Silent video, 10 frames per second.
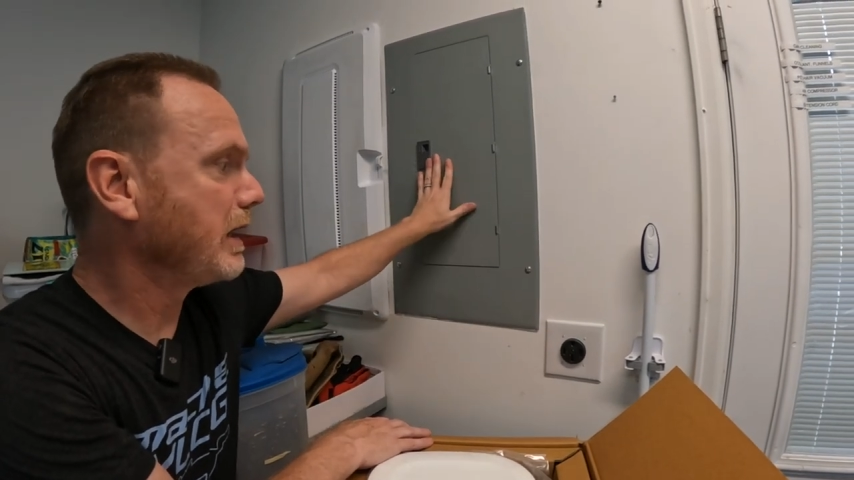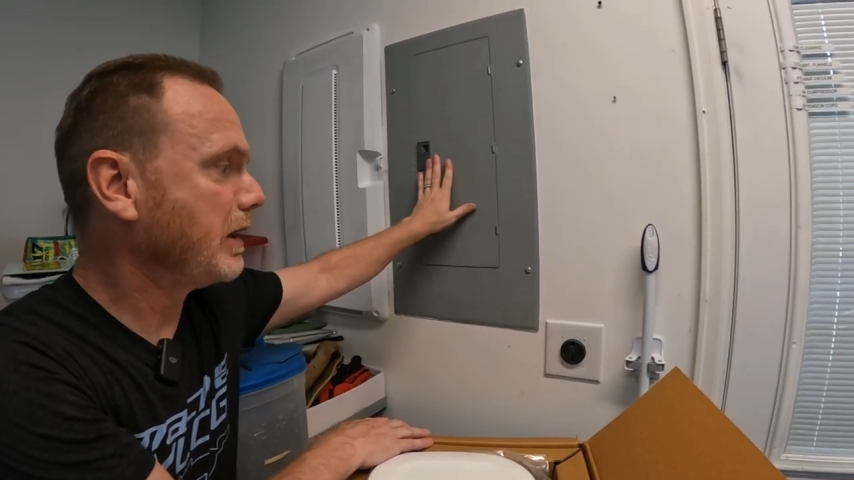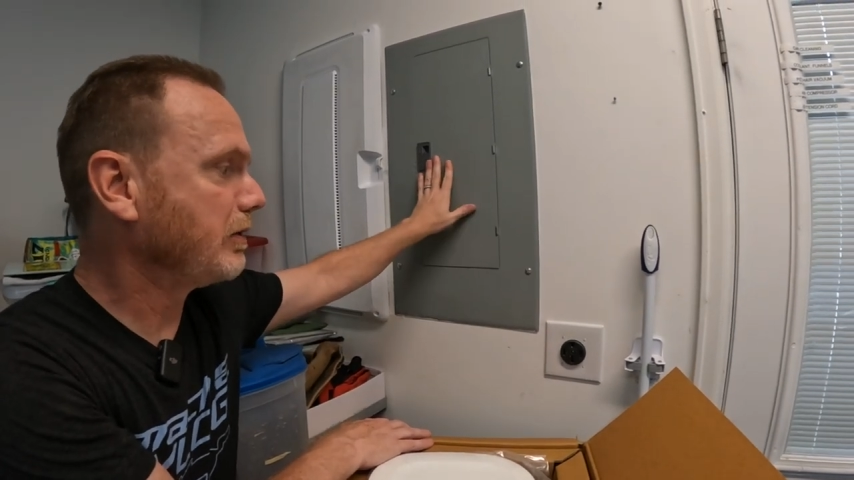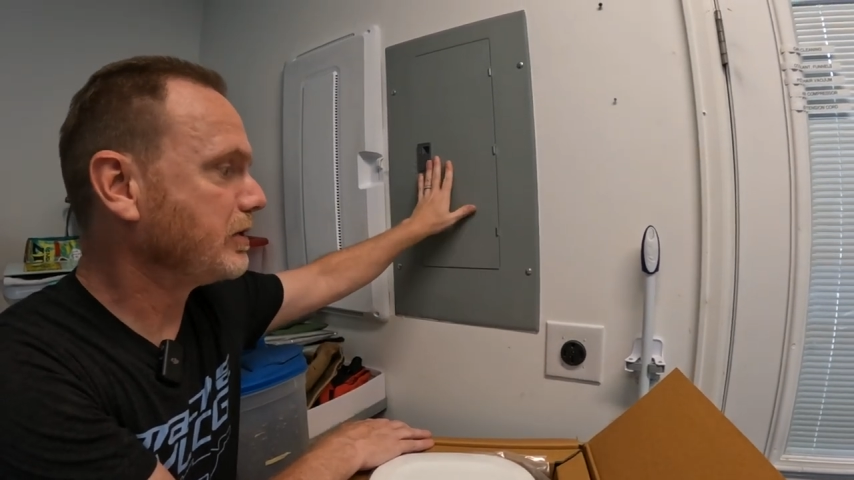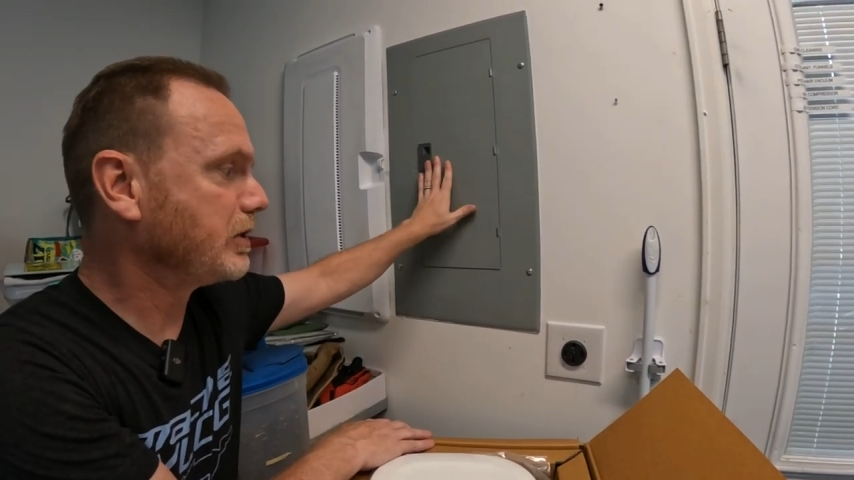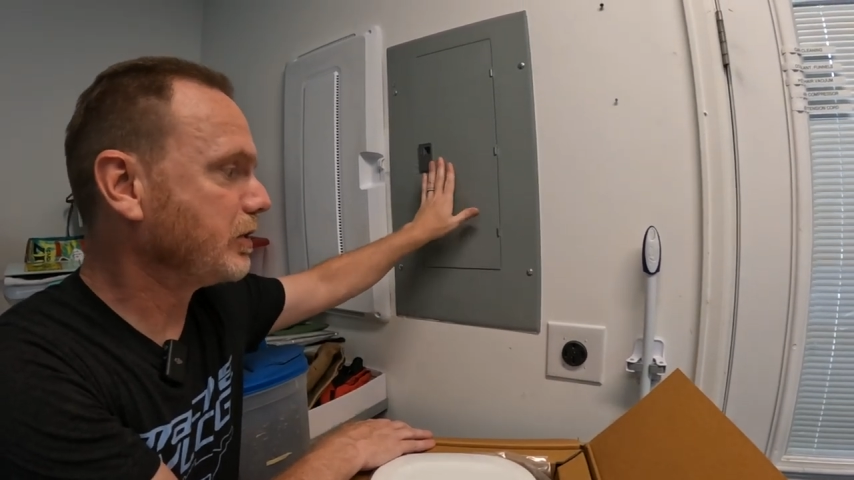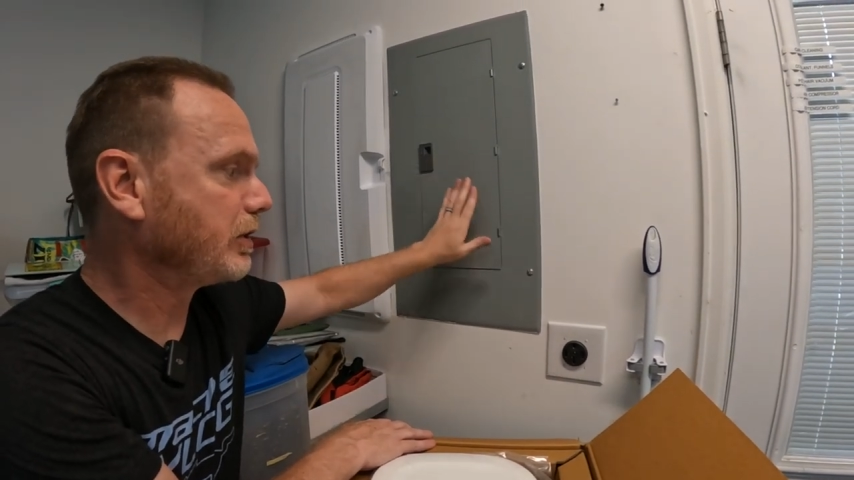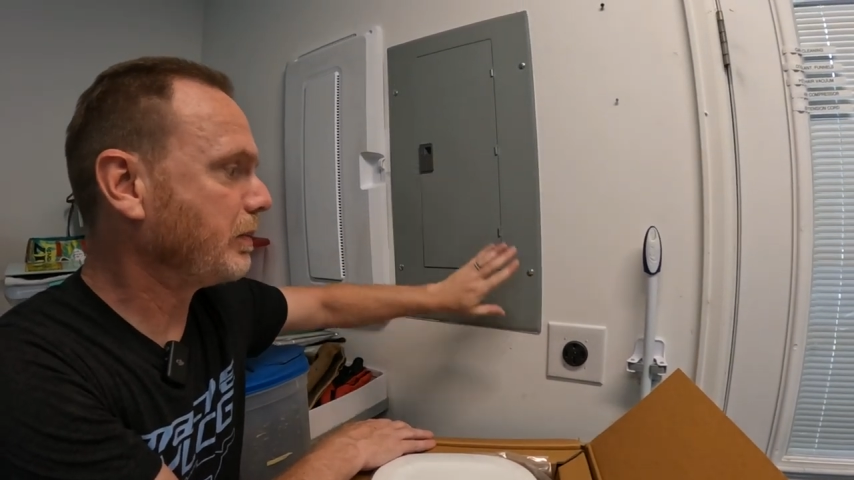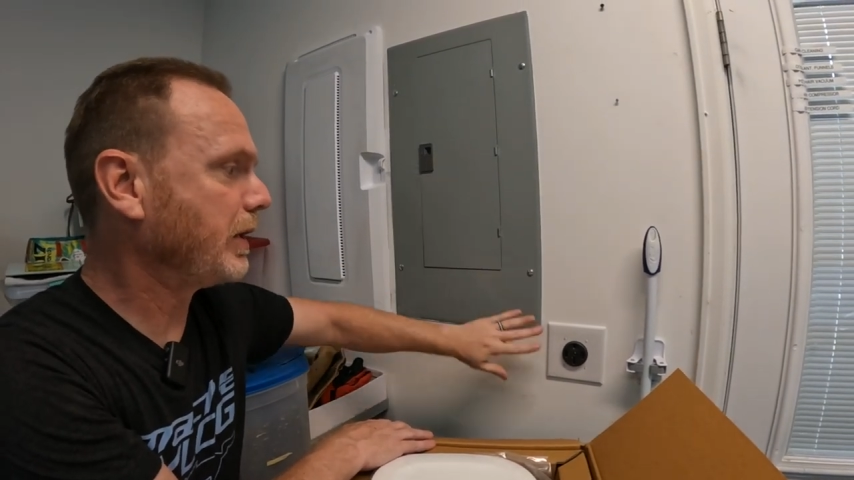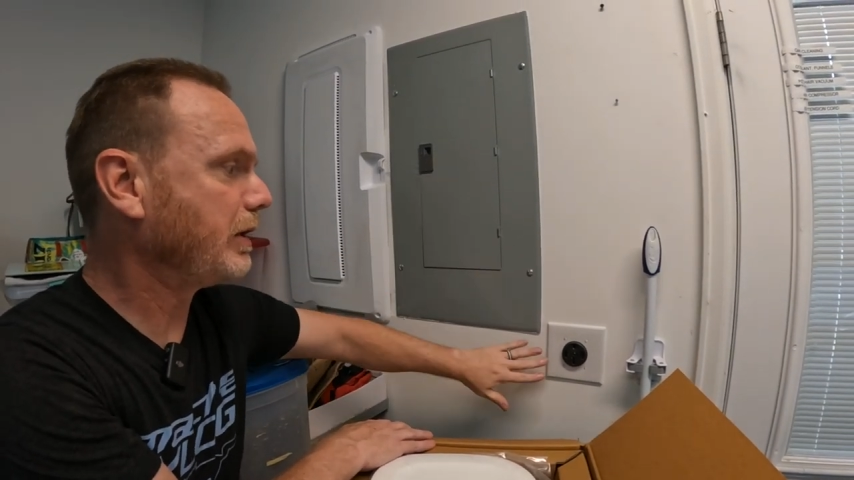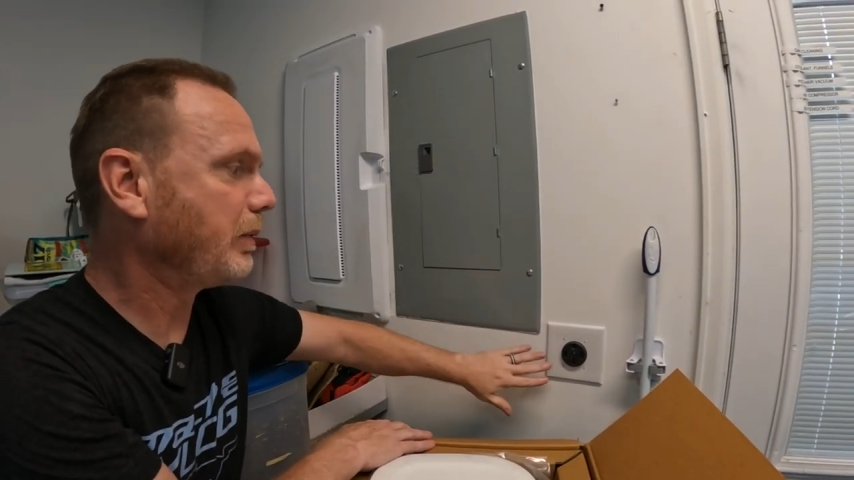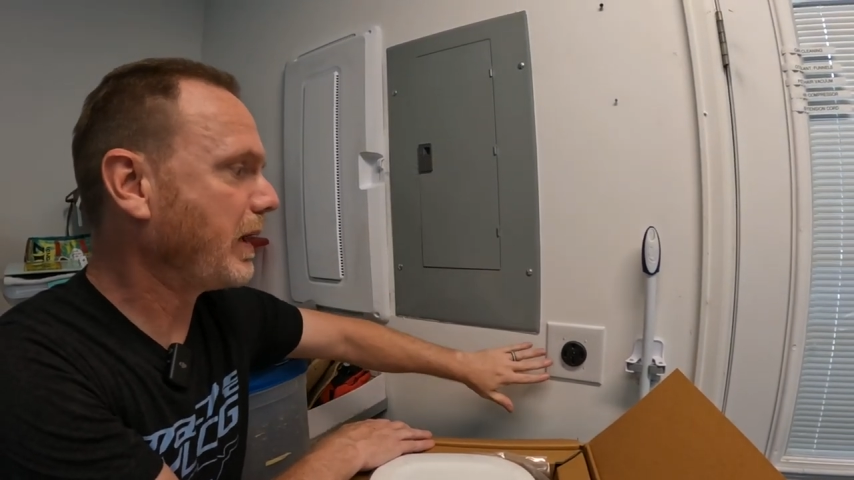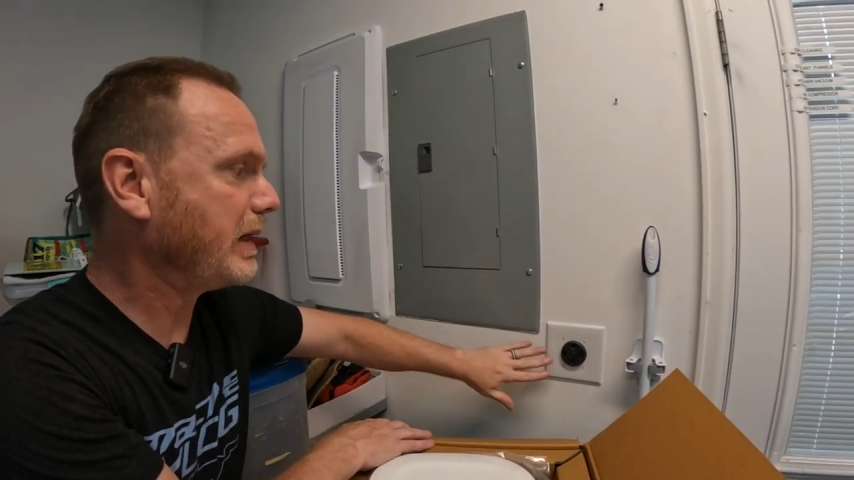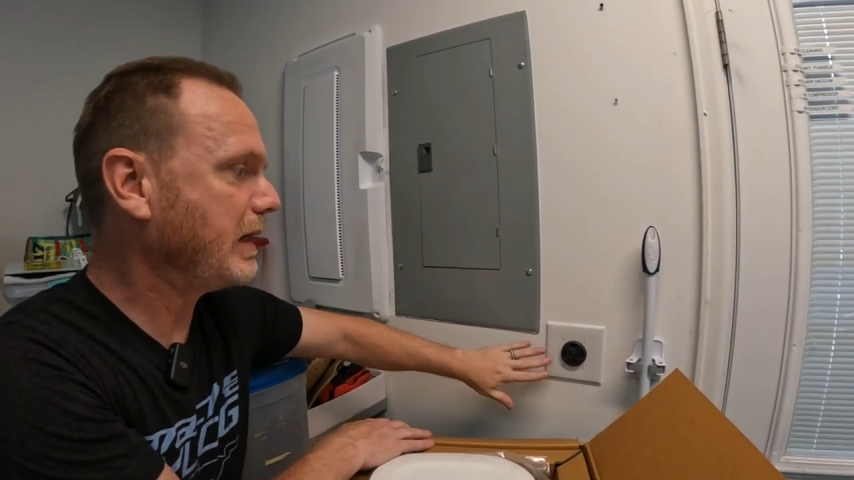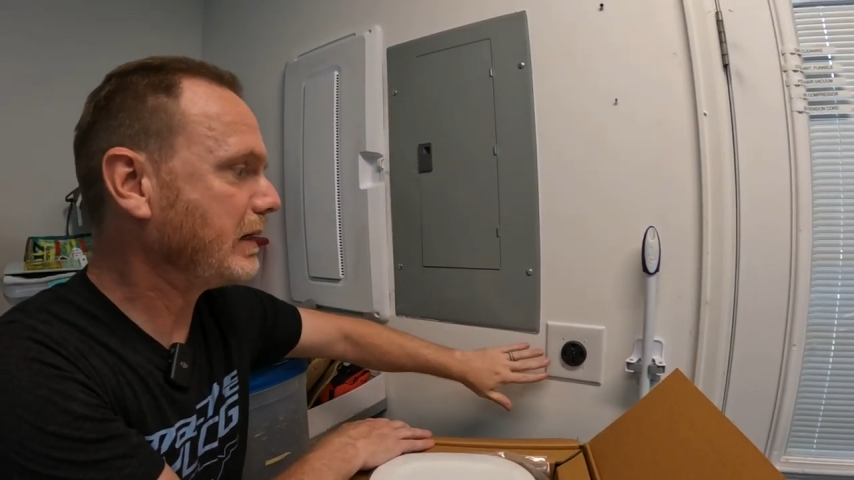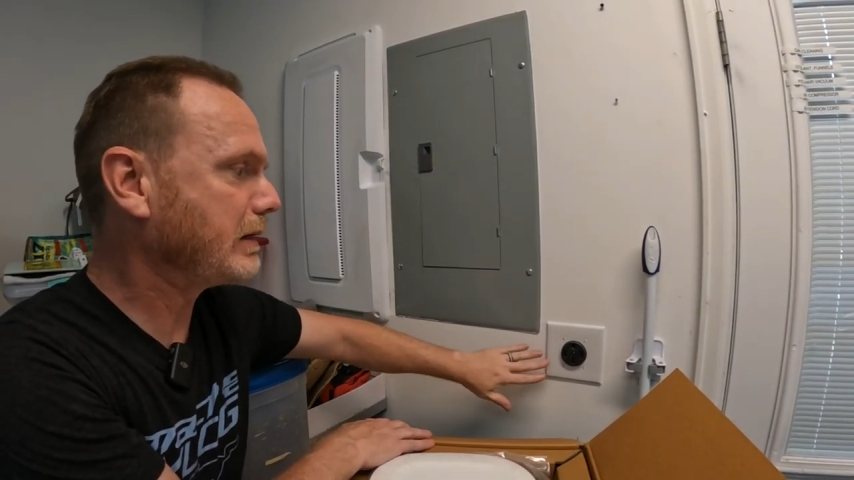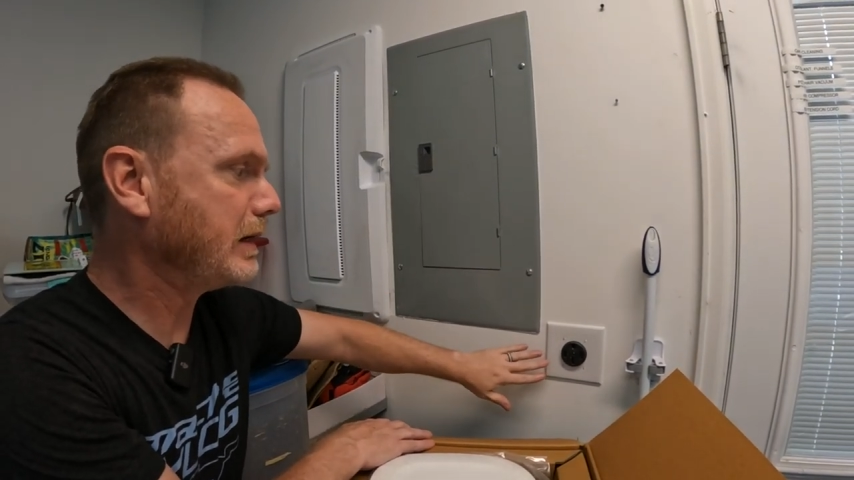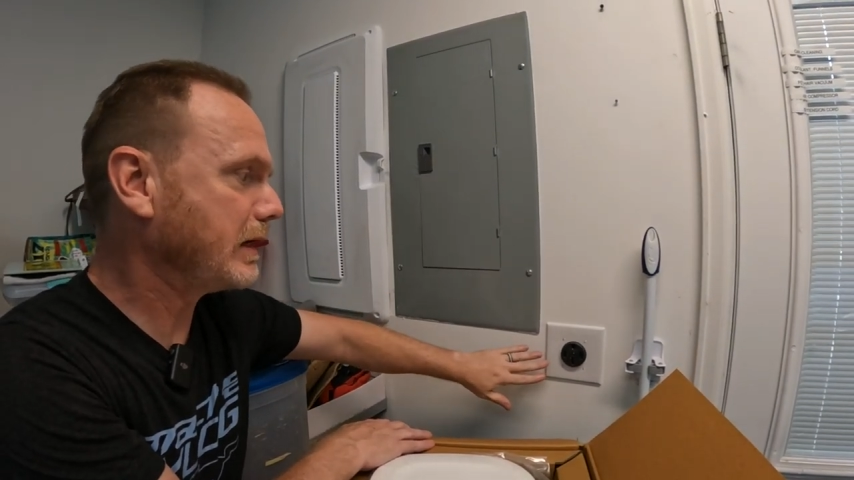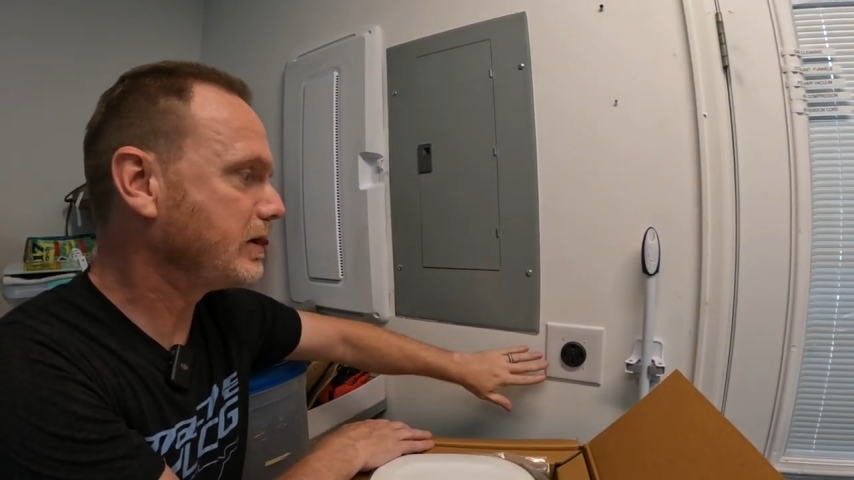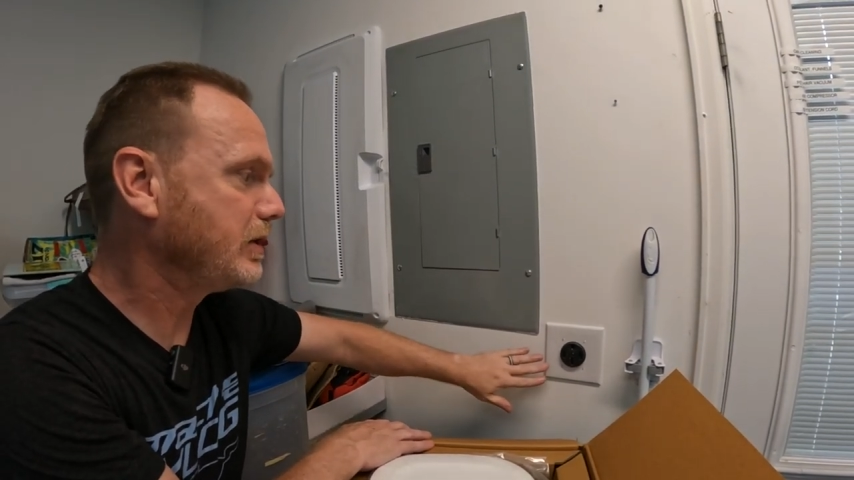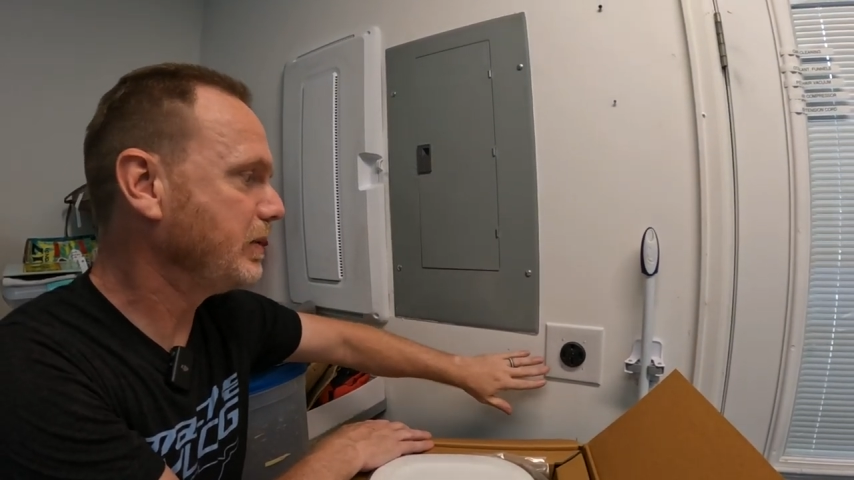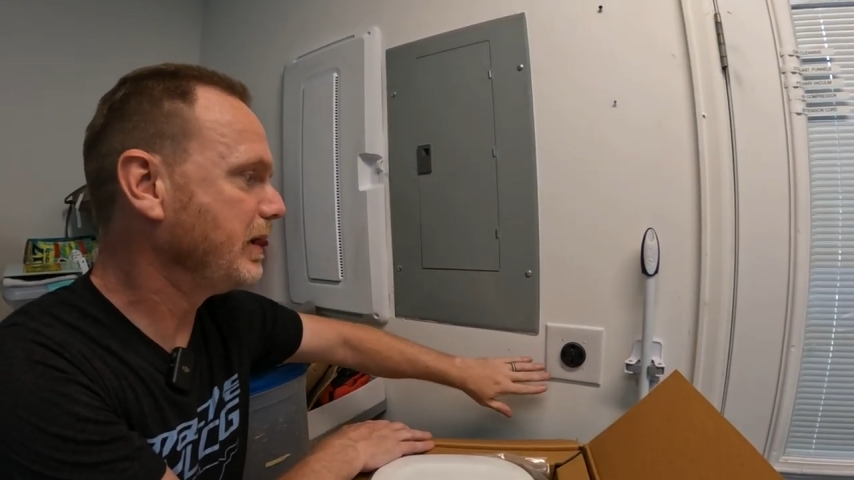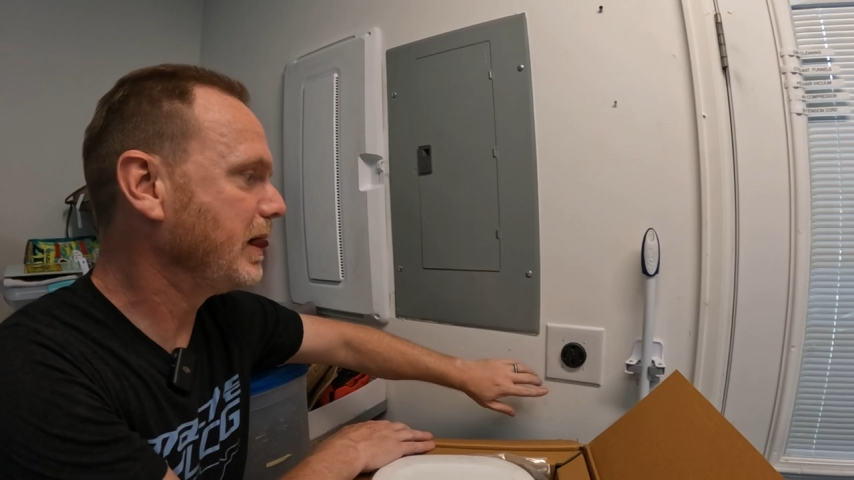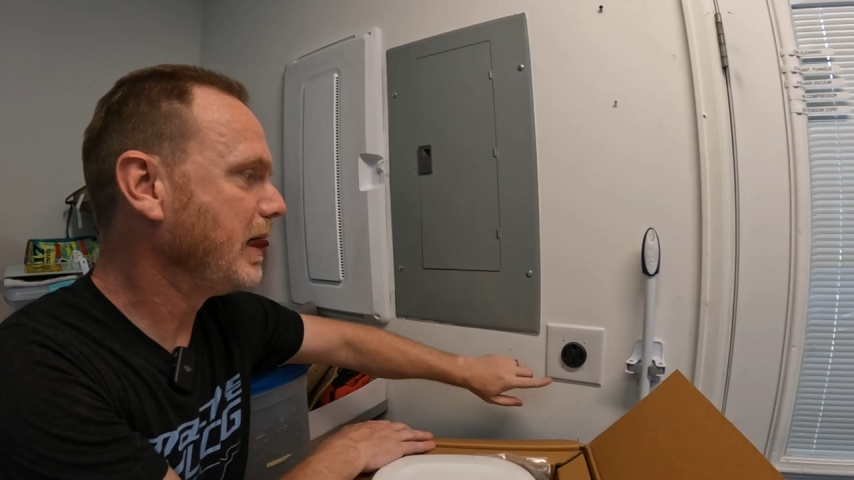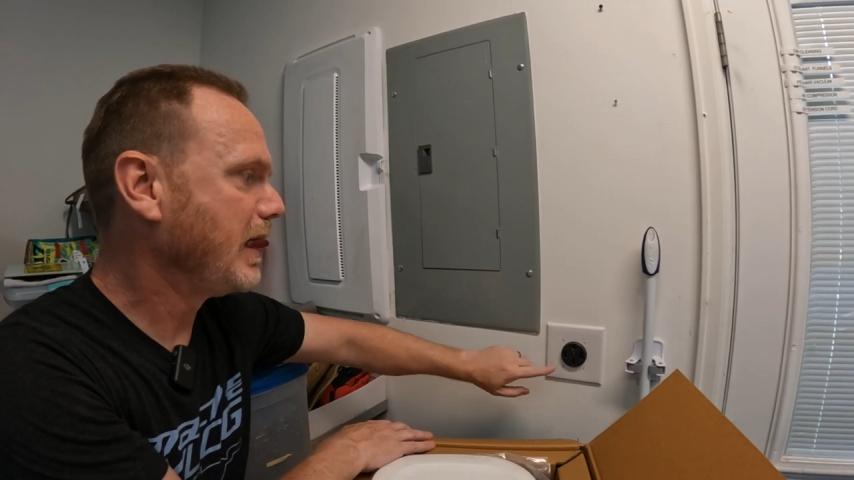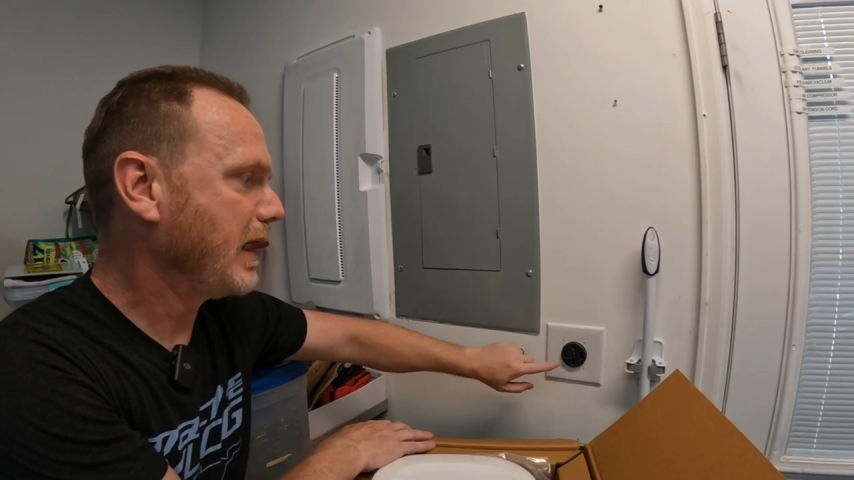Here's the circuit breaker right ne next to it,